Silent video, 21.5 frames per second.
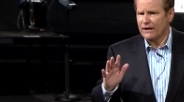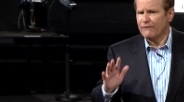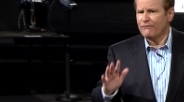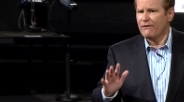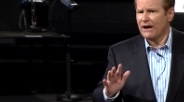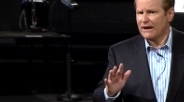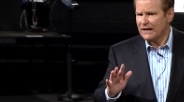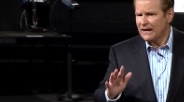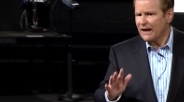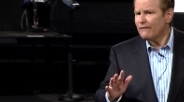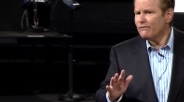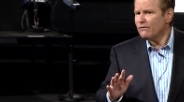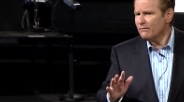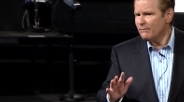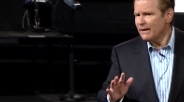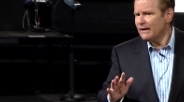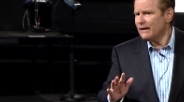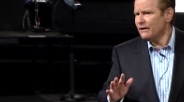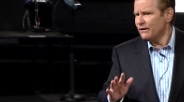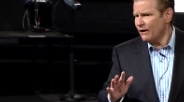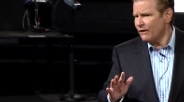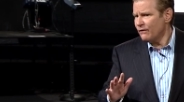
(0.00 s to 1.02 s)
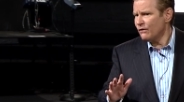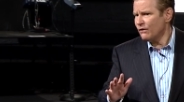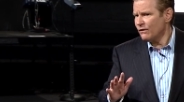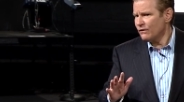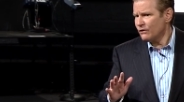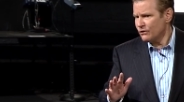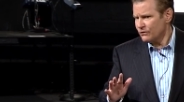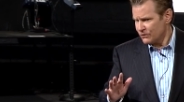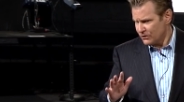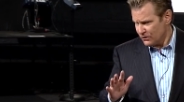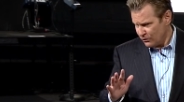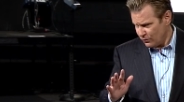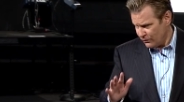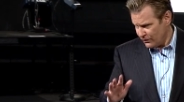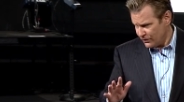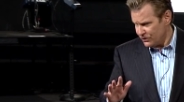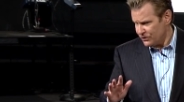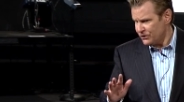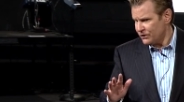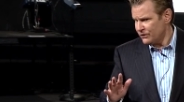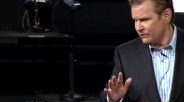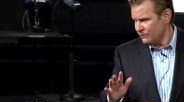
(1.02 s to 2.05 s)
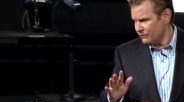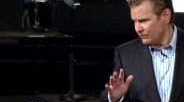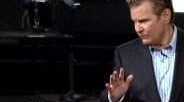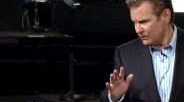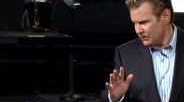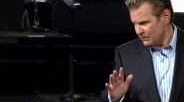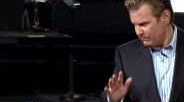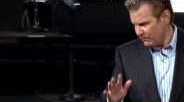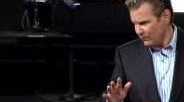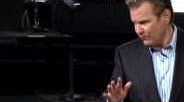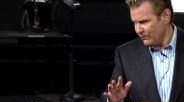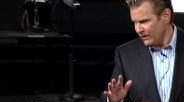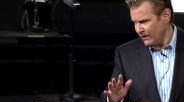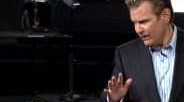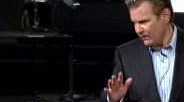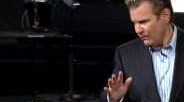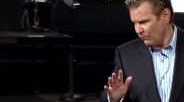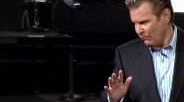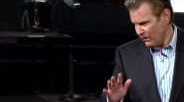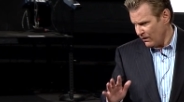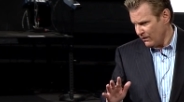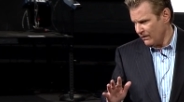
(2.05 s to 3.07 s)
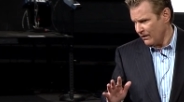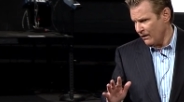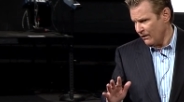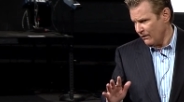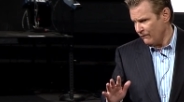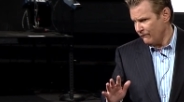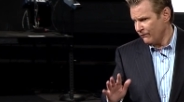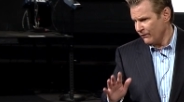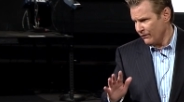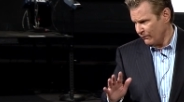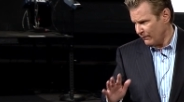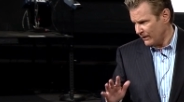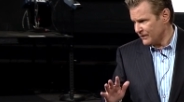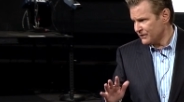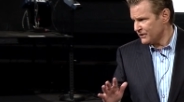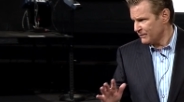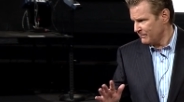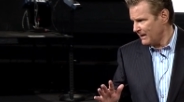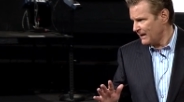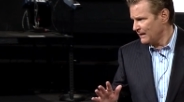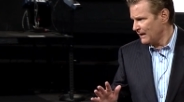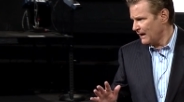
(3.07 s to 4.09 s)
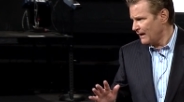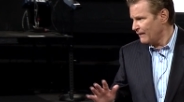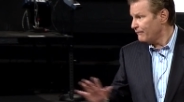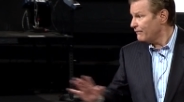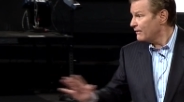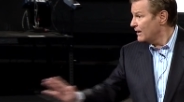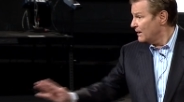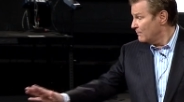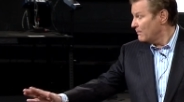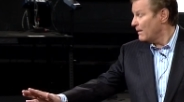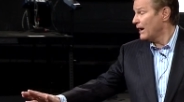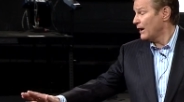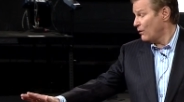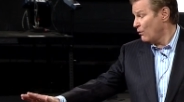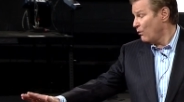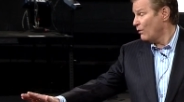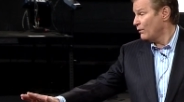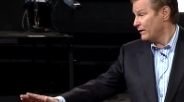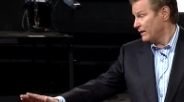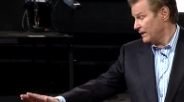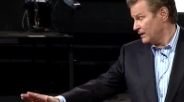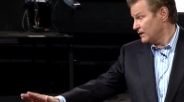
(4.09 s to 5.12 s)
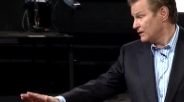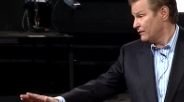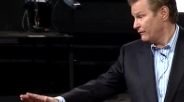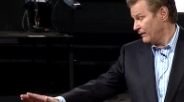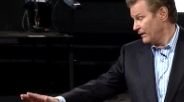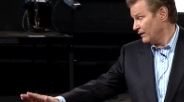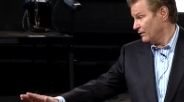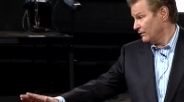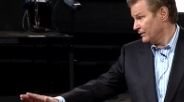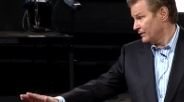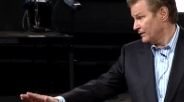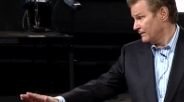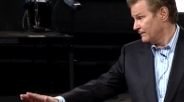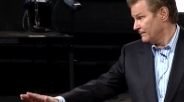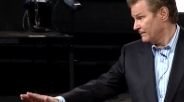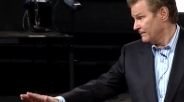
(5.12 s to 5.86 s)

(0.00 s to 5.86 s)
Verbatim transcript: if I never meet another Christian spooky weirdo for the rest of my life, my quota is filled.